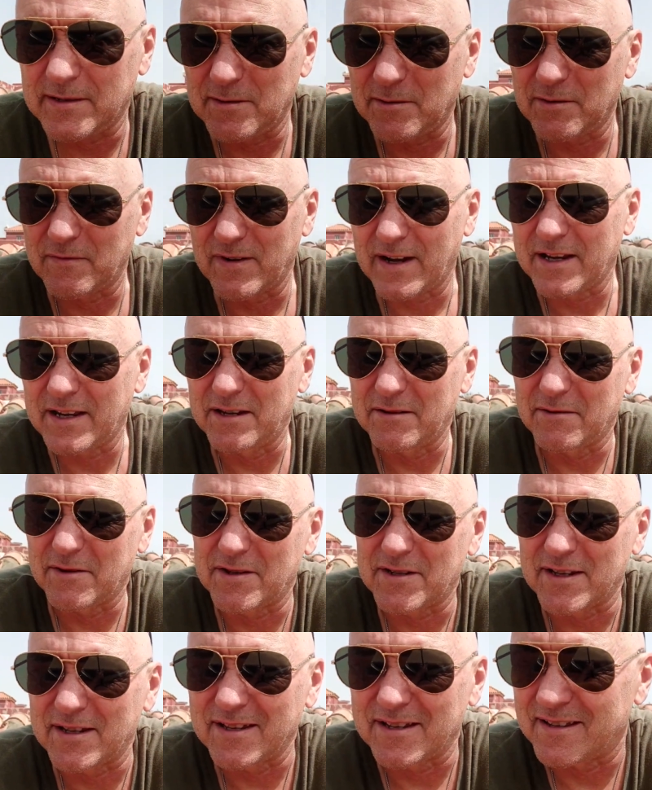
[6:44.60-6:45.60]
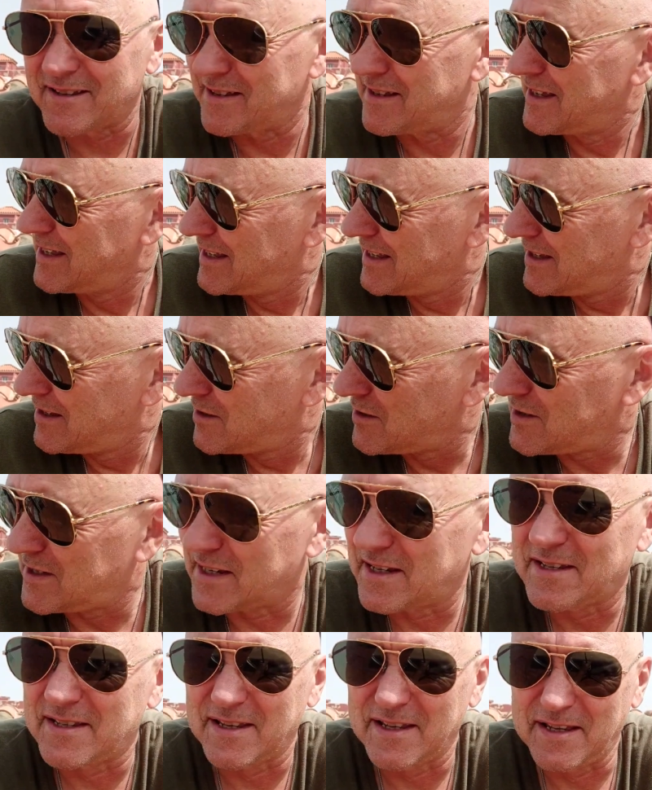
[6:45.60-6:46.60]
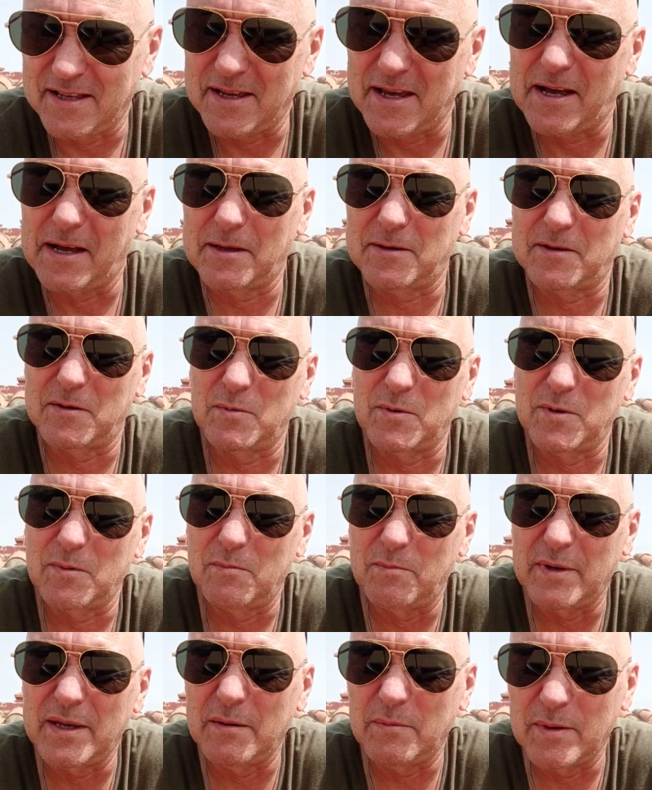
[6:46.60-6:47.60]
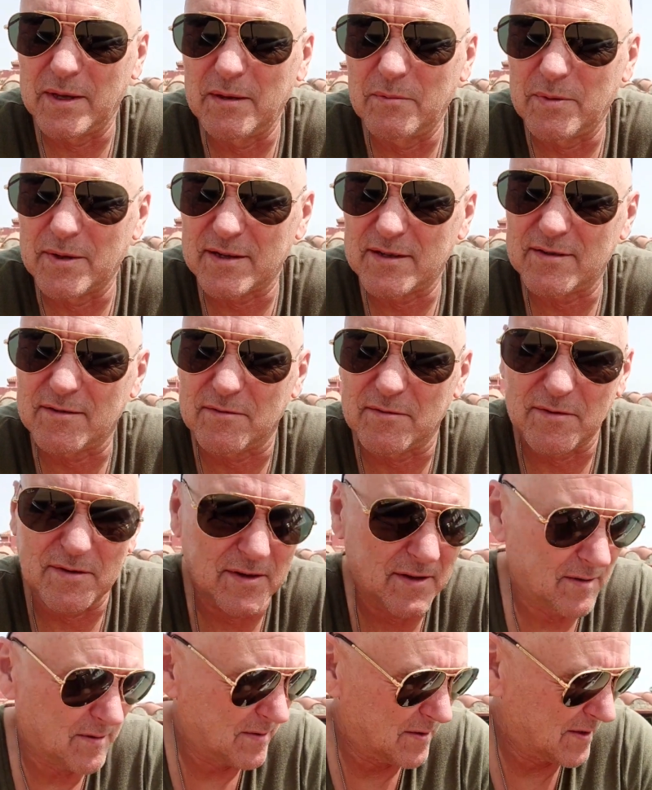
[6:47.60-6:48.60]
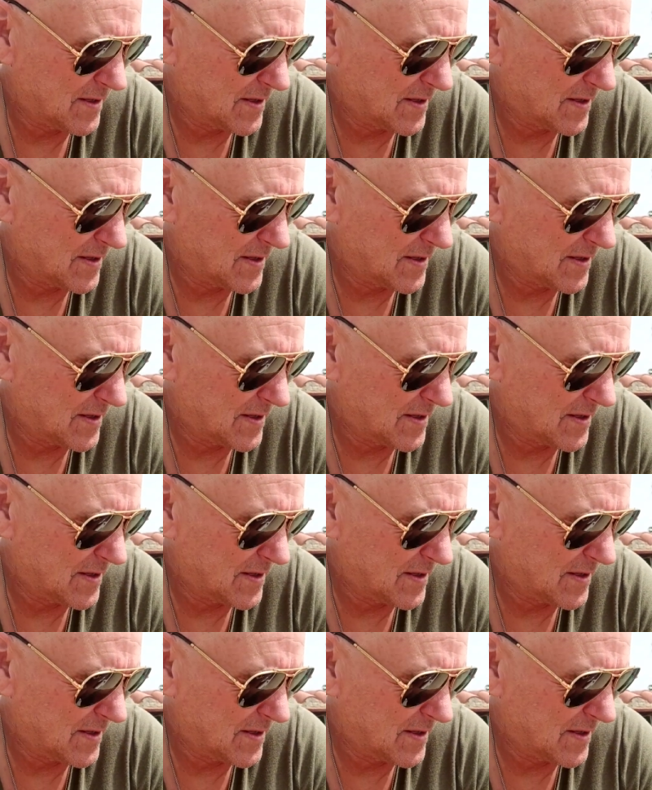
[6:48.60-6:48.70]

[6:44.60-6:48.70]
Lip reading: a lot of accuracy at 16 yards with a BB pistol, you know.